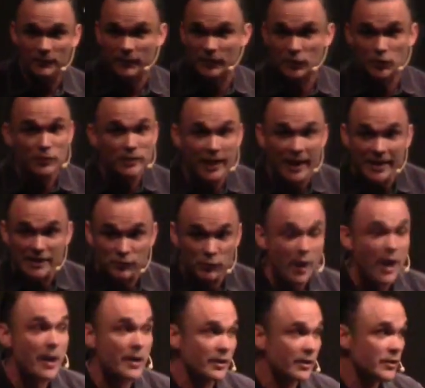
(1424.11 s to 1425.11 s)
Like, you guys
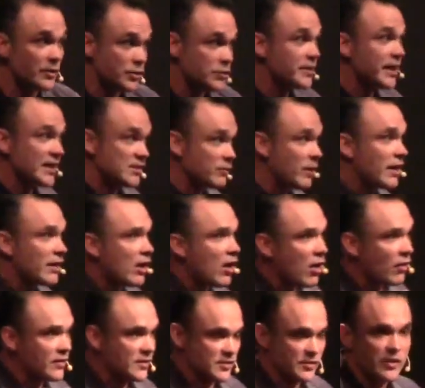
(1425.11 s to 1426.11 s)
want
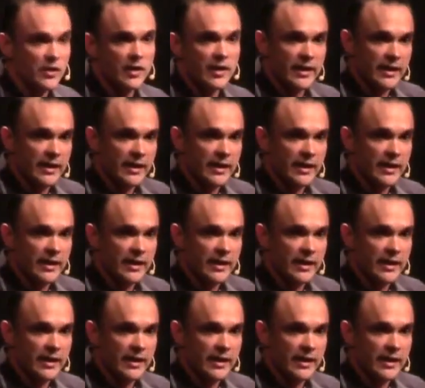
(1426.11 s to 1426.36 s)
all this